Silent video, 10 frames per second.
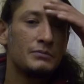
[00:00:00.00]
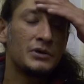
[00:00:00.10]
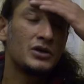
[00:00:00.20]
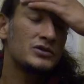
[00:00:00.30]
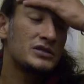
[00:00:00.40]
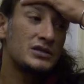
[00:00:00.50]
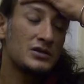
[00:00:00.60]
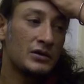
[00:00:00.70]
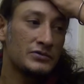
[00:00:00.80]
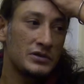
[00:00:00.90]
because his
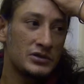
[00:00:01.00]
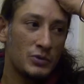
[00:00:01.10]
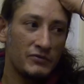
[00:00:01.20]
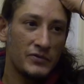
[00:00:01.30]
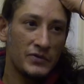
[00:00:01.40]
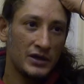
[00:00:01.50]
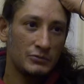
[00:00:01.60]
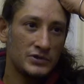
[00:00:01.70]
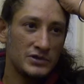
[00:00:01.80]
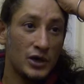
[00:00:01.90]
answer to everything
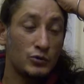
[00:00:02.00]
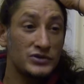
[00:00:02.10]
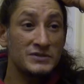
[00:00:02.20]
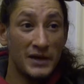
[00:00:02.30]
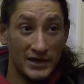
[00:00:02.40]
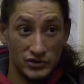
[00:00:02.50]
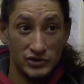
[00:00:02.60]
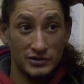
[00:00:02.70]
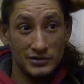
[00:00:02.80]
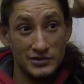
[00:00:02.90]
was Hulk smash.